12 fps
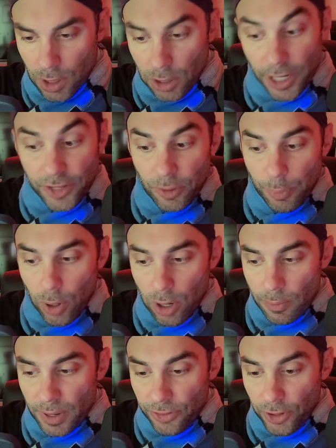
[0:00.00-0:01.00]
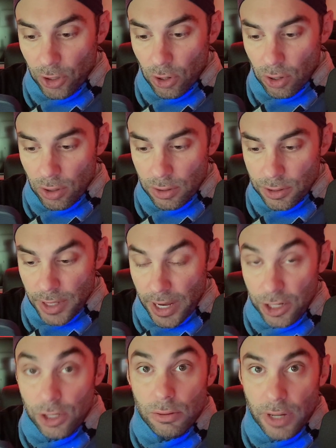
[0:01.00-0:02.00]
Like the part about the girls
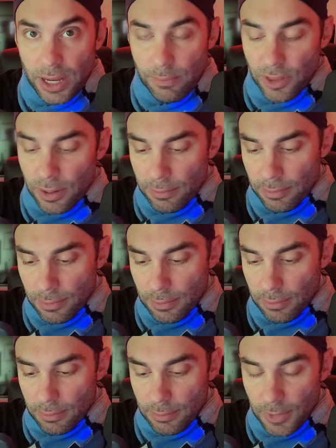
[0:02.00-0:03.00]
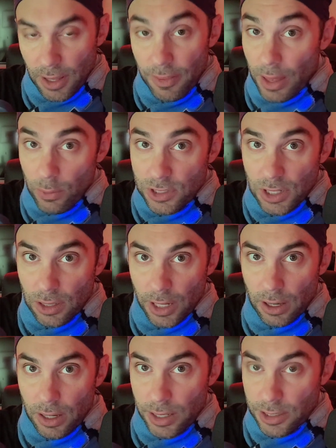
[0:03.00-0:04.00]
and you named them, that was
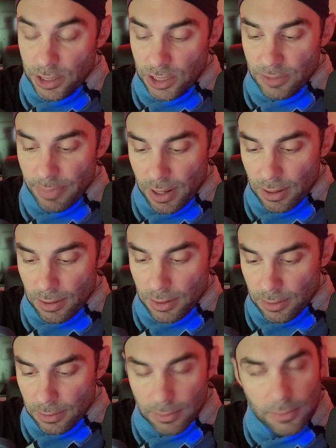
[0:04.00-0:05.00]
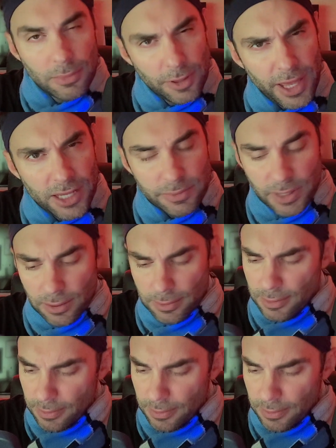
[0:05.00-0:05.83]
hilarious and spot on. Thanks, man.